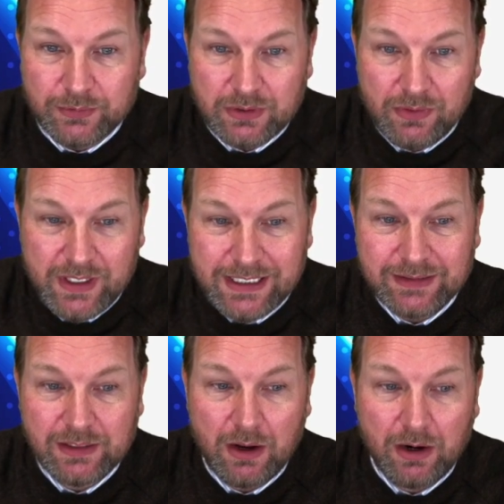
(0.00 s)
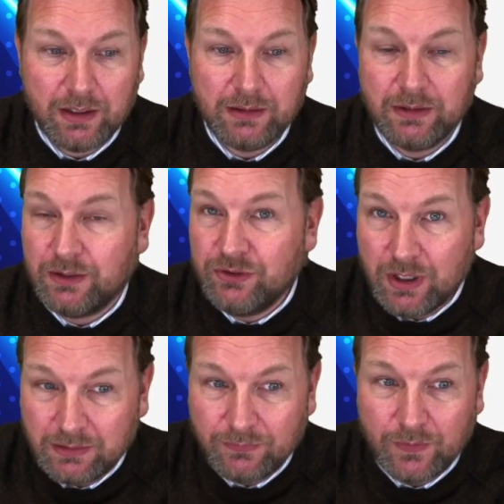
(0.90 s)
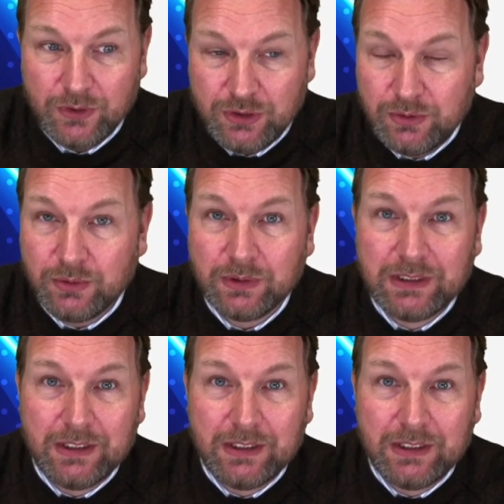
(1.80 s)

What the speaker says: So these are done for you,